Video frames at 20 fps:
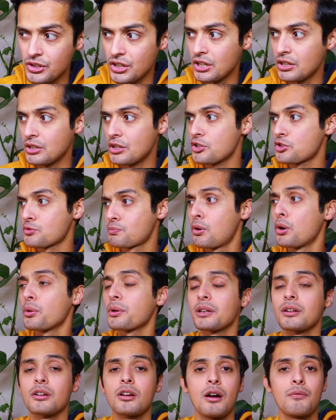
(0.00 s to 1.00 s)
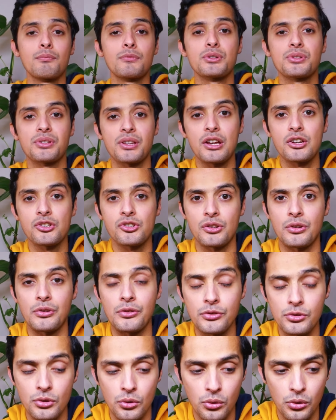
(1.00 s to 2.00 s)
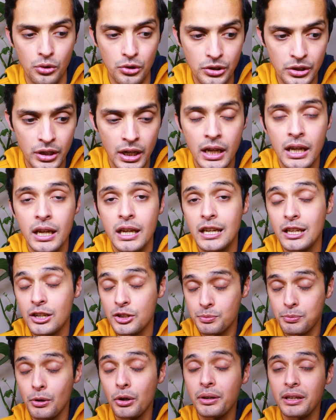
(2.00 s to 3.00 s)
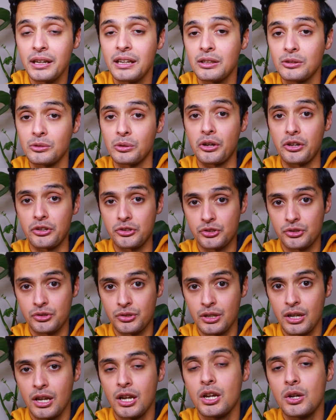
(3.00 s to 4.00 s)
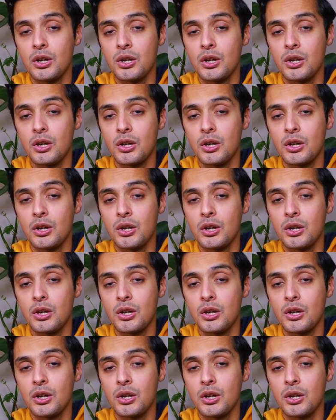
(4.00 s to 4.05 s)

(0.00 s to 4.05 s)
in spoken conversations, or in spoken English,